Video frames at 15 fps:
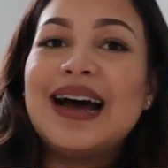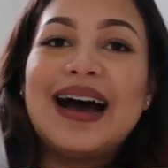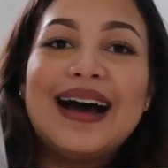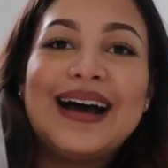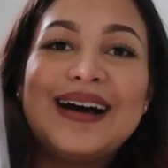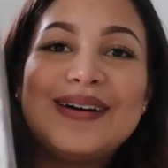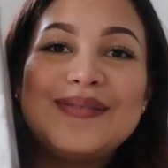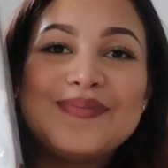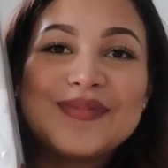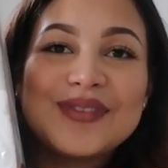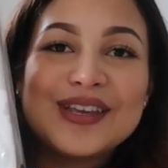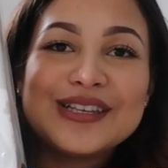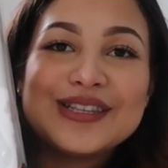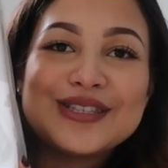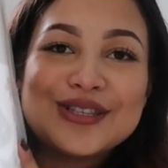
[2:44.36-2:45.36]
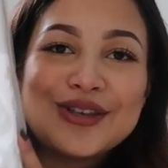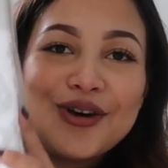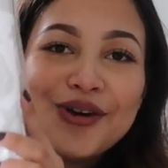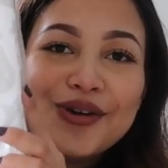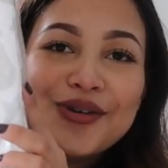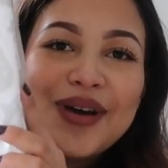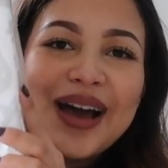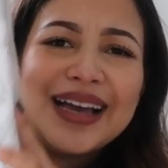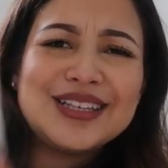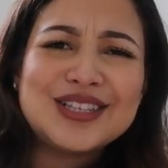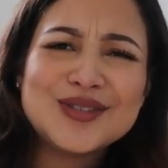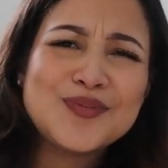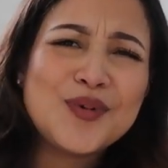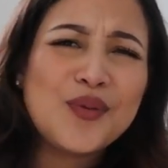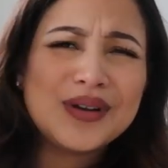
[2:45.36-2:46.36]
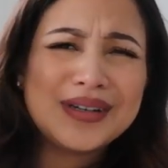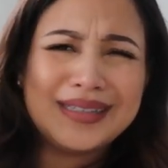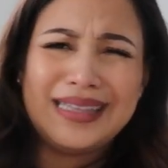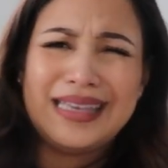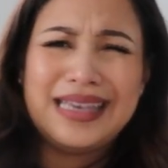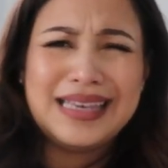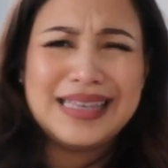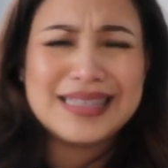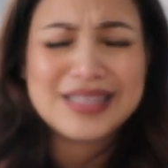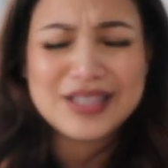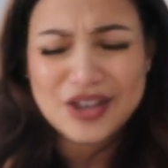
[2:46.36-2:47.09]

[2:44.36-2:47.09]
So I just bought one of these.